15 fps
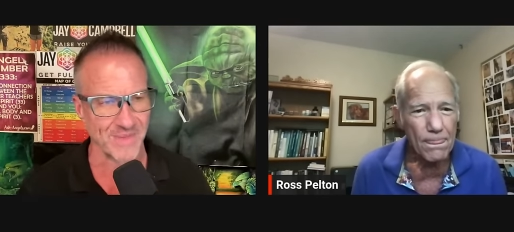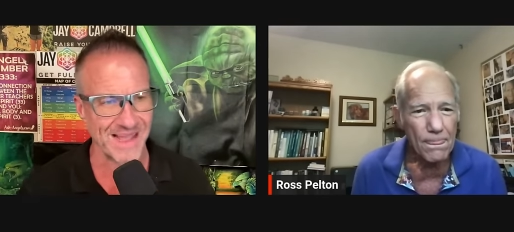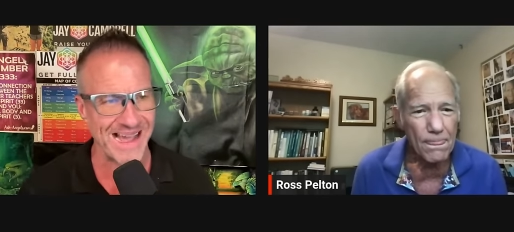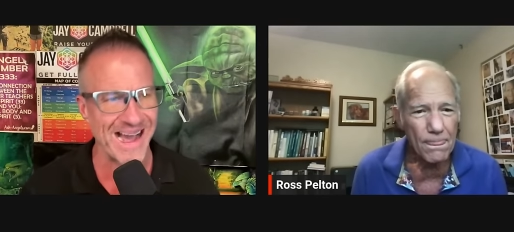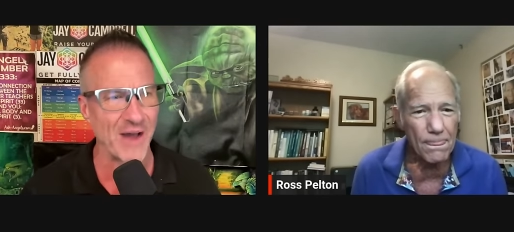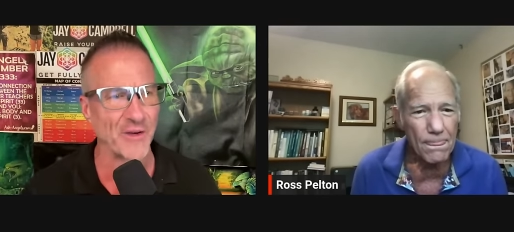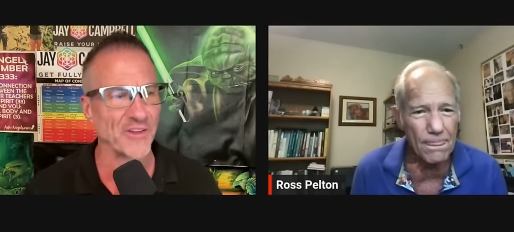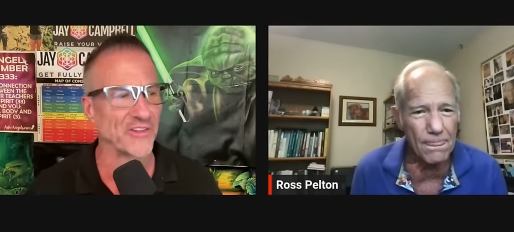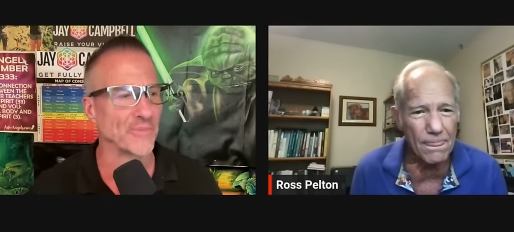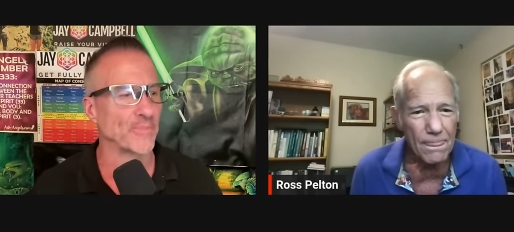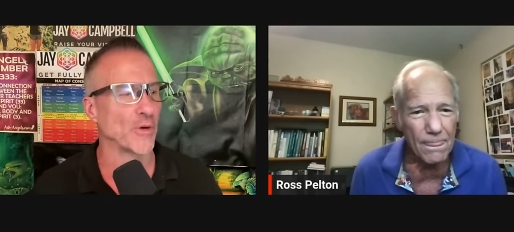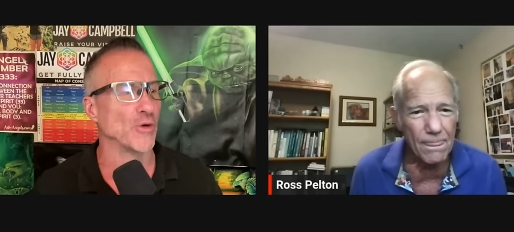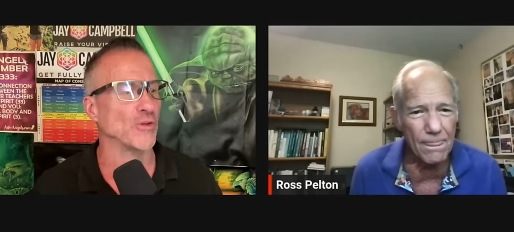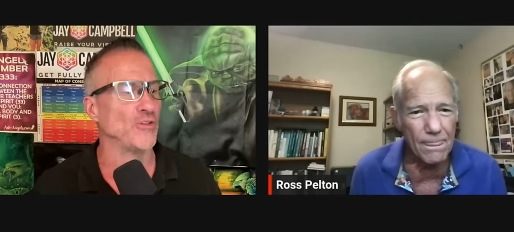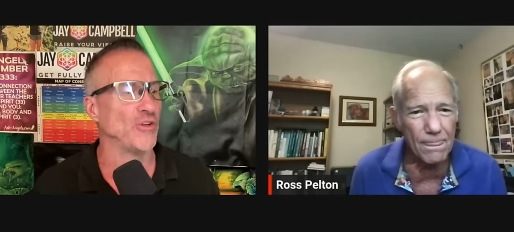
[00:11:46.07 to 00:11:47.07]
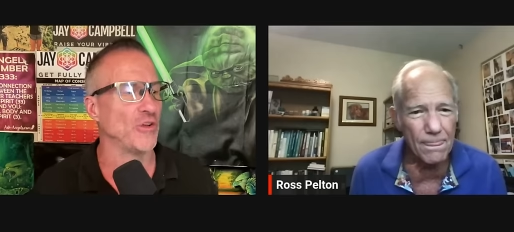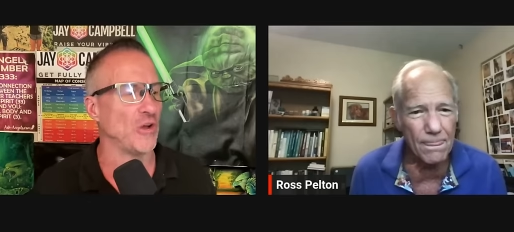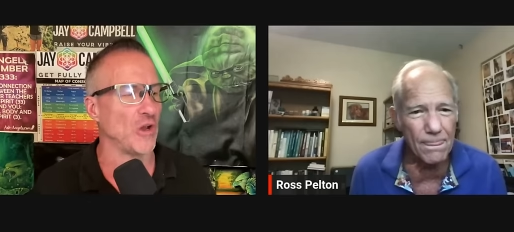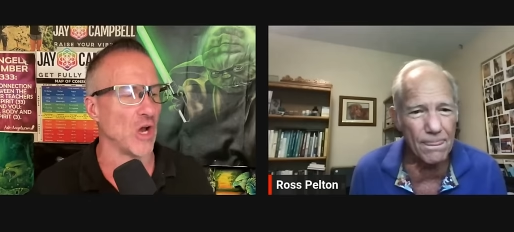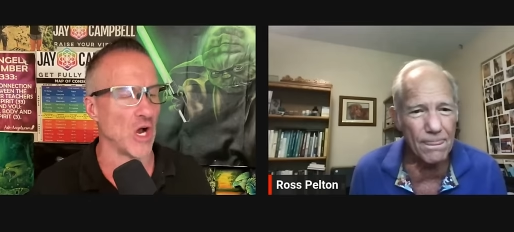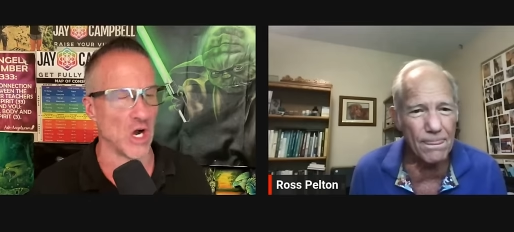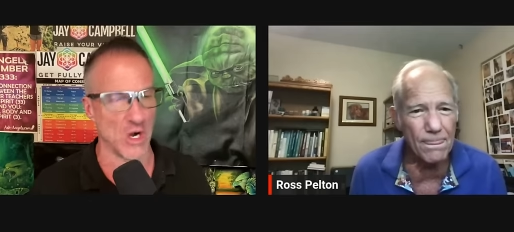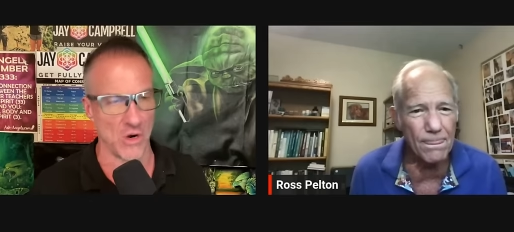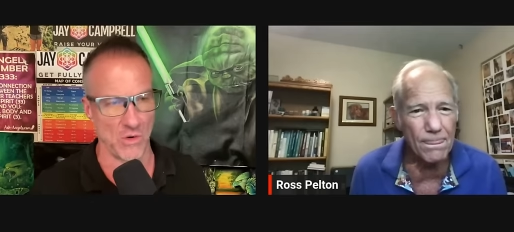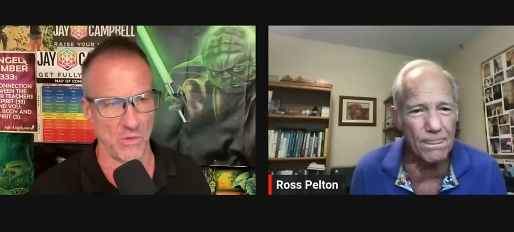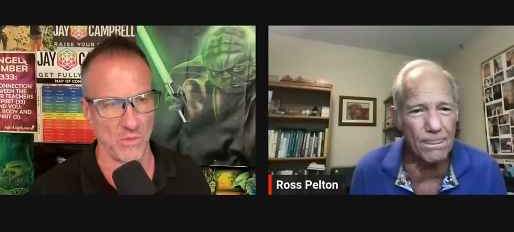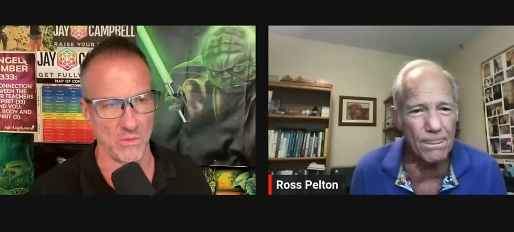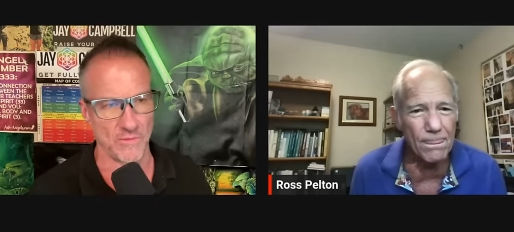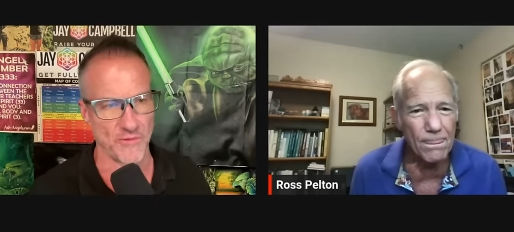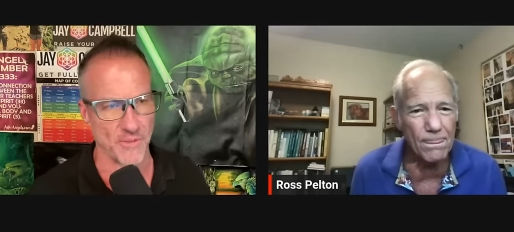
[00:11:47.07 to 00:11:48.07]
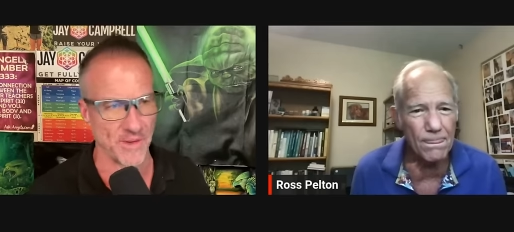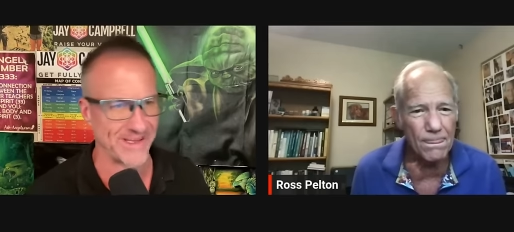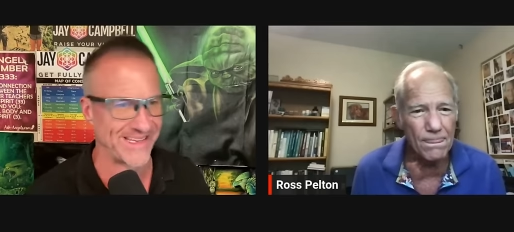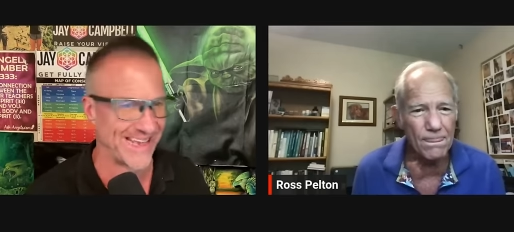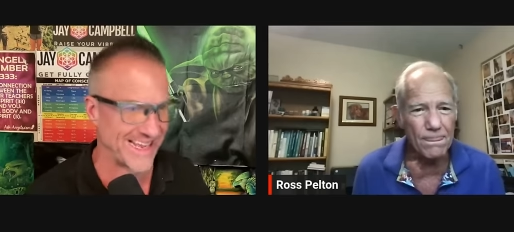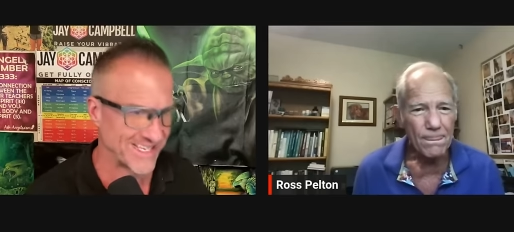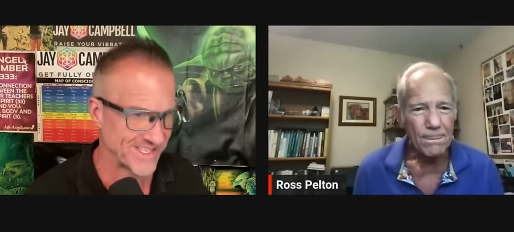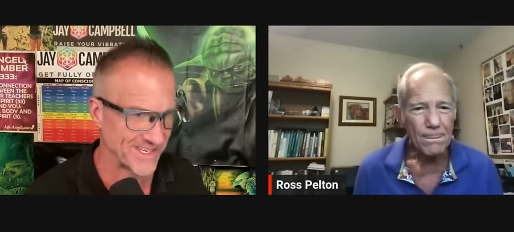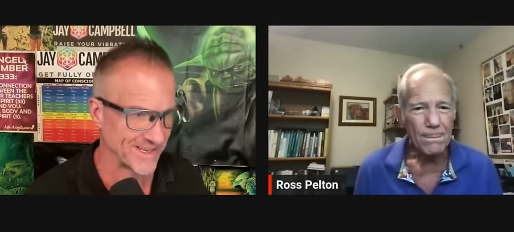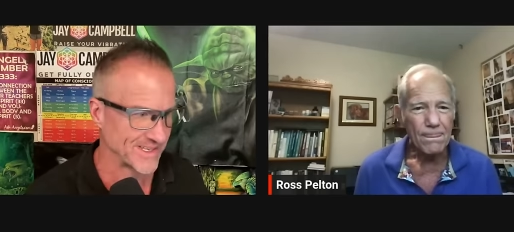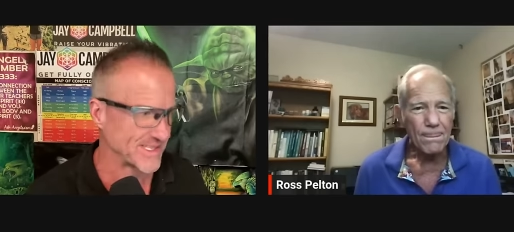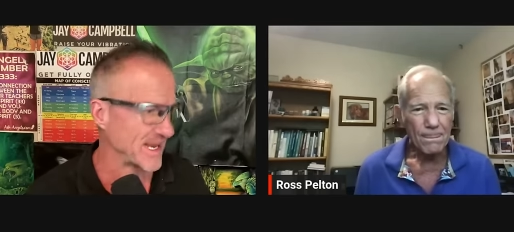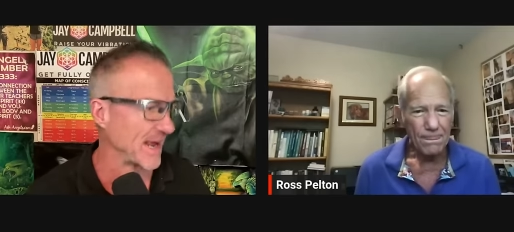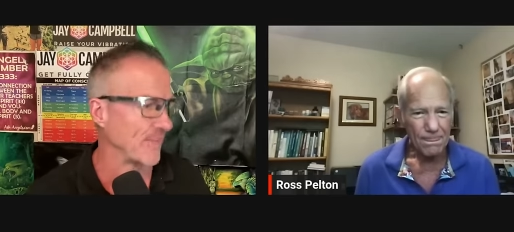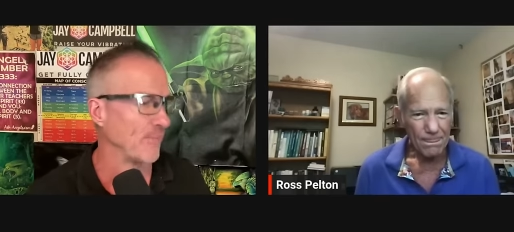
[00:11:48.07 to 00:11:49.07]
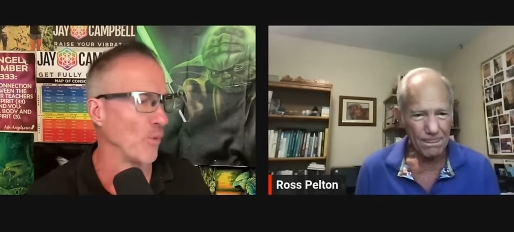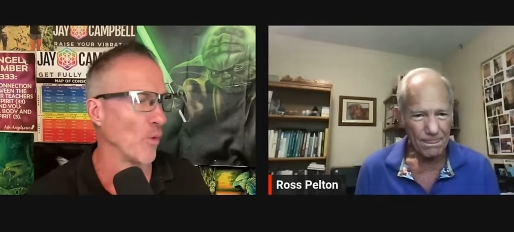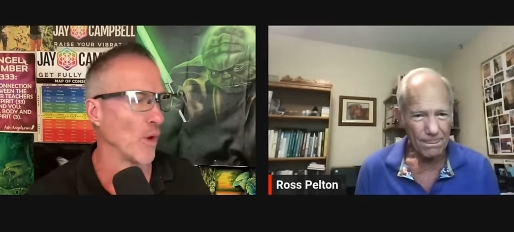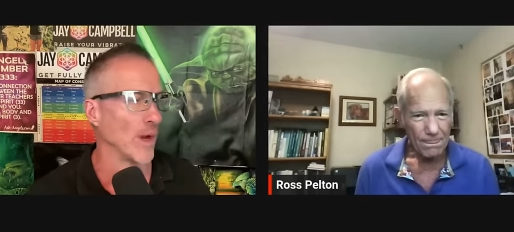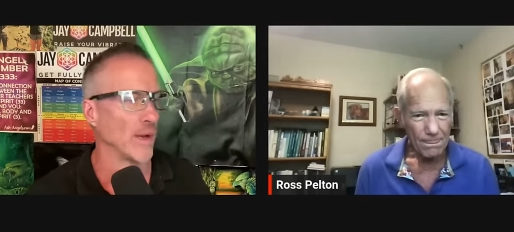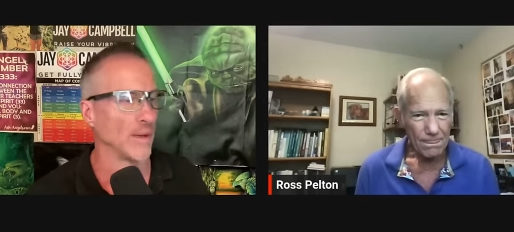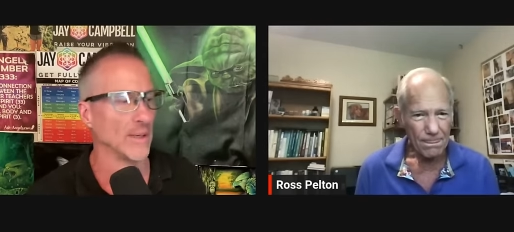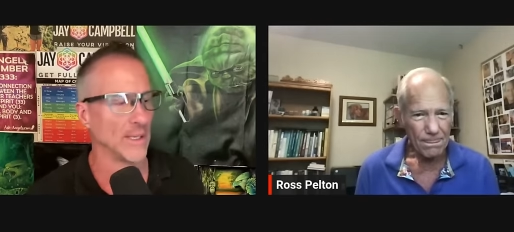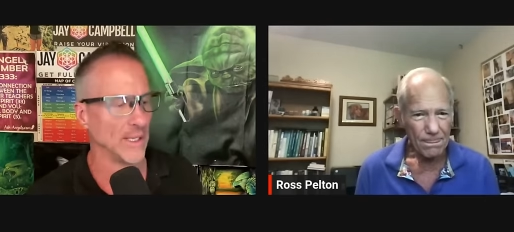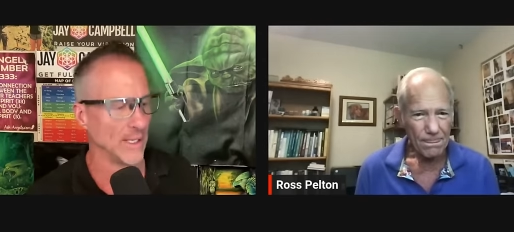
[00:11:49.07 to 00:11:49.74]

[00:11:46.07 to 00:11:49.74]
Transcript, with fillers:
Speaker 1: How does a person know from a testing standpoint?